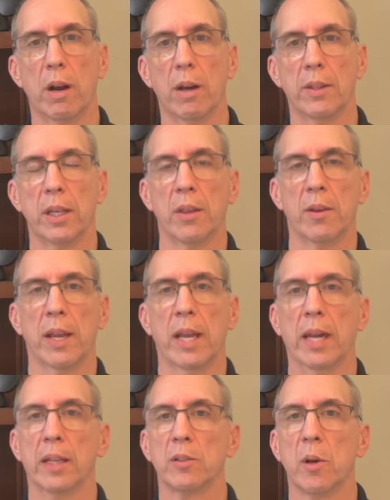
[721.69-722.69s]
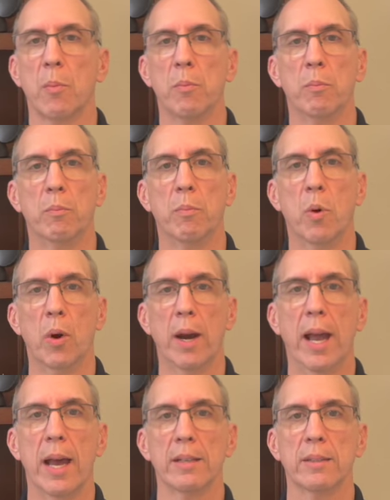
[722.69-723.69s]
on the other hand, more
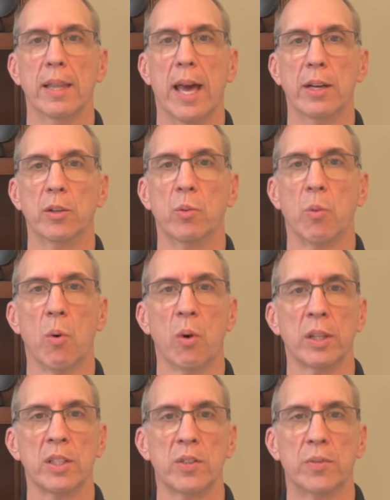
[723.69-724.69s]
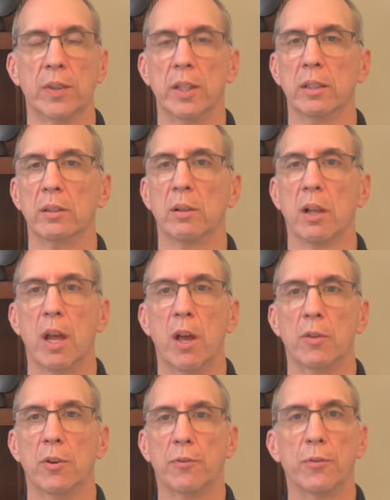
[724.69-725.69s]
has that New Orleans feel,
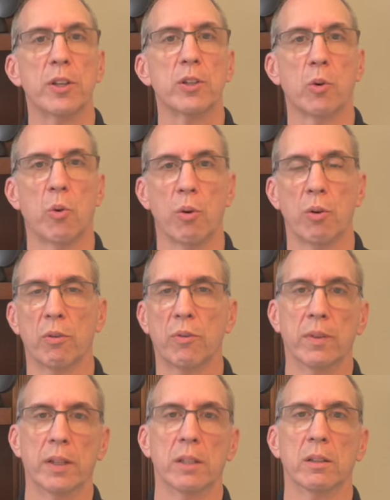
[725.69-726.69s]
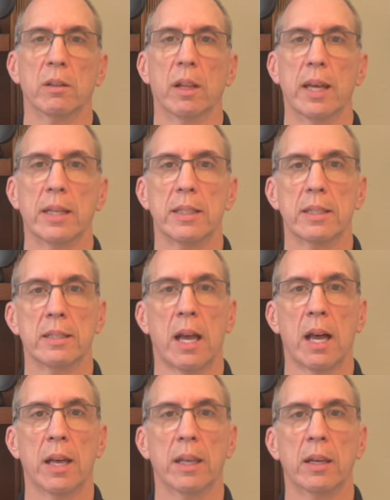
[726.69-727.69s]
the French Quarter feel and
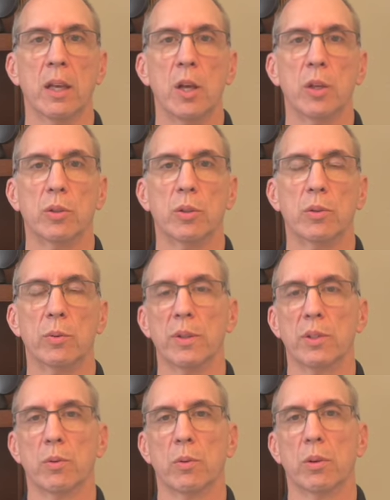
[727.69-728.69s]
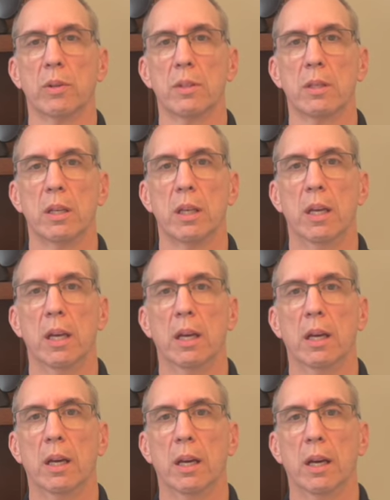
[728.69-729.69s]
design to the resorts
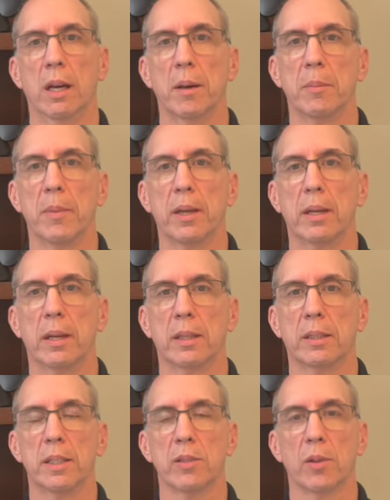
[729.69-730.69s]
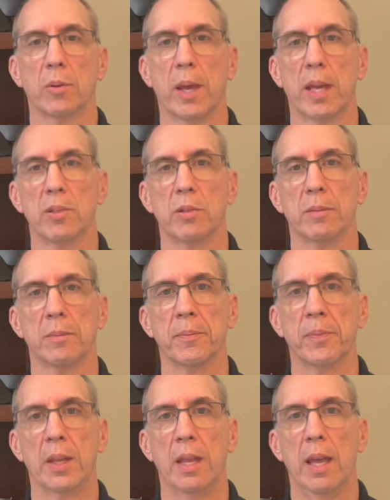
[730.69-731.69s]
at this location.
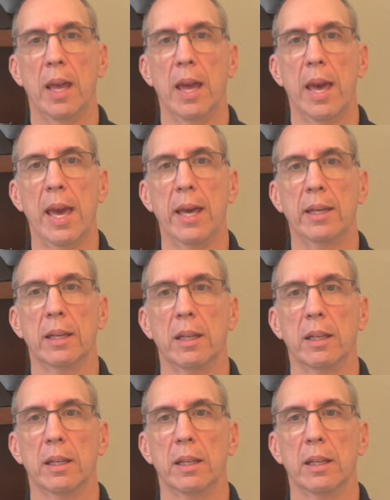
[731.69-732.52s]
And